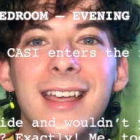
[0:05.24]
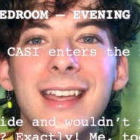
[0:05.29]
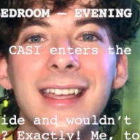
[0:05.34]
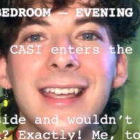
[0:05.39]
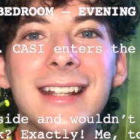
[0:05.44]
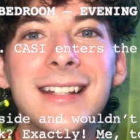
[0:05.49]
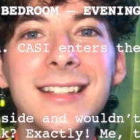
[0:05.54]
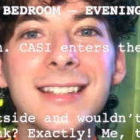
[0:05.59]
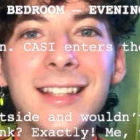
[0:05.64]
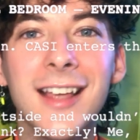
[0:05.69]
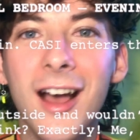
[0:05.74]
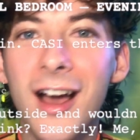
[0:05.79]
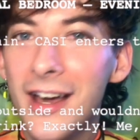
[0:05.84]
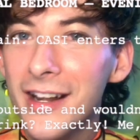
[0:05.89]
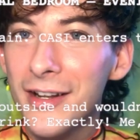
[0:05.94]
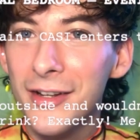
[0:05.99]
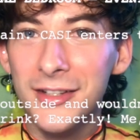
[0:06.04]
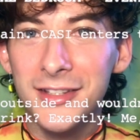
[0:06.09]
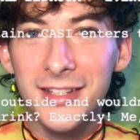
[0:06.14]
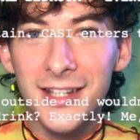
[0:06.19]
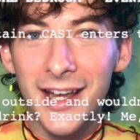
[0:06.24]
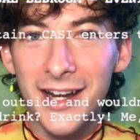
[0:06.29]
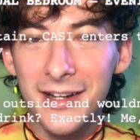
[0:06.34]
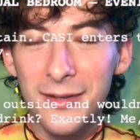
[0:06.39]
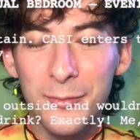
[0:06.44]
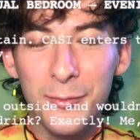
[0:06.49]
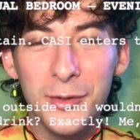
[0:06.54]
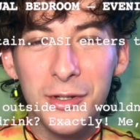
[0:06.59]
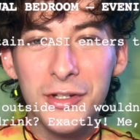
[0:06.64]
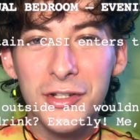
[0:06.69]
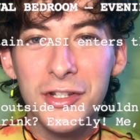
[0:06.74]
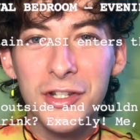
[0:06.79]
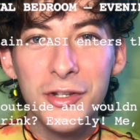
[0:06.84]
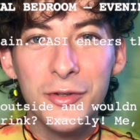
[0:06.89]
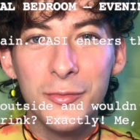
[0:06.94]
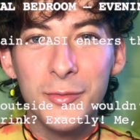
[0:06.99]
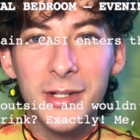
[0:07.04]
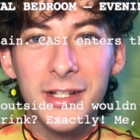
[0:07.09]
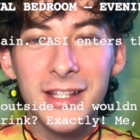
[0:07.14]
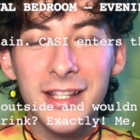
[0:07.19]
It's hot outside, and wouldn't
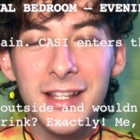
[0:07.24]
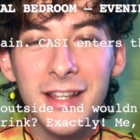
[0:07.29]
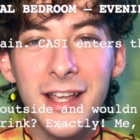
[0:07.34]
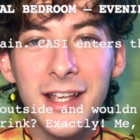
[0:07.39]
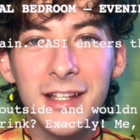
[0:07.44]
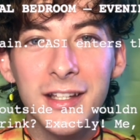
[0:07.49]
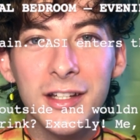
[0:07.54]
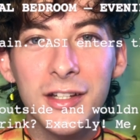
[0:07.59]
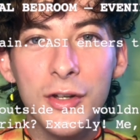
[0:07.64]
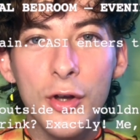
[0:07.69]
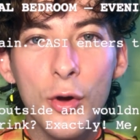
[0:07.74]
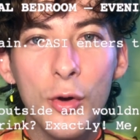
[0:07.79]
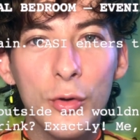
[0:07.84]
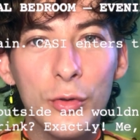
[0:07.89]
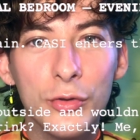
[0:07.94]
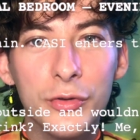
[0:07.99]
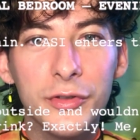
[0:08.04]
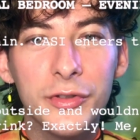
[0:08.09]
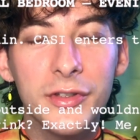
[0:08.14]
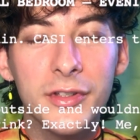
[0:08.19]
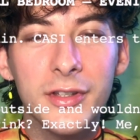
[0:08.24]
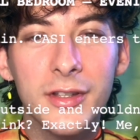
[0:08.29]
you really like a cold